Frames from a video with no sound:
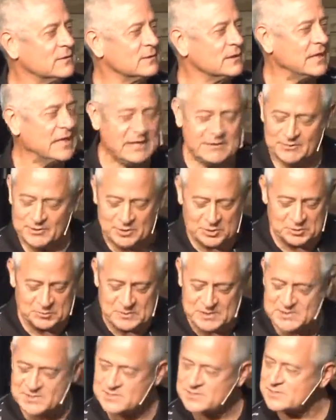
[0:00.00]
even in the
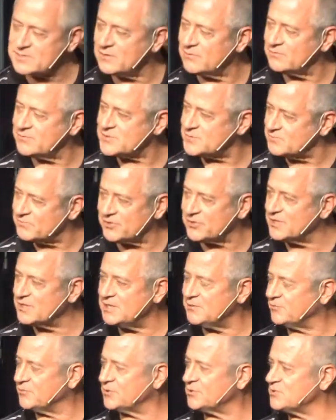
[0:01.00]
midst of some very
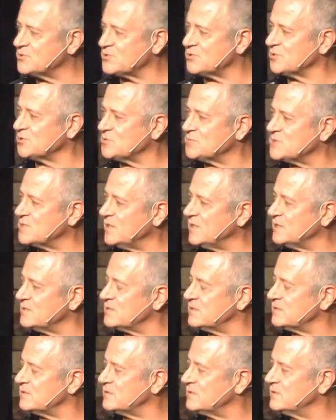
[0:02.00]
difficult circumstances.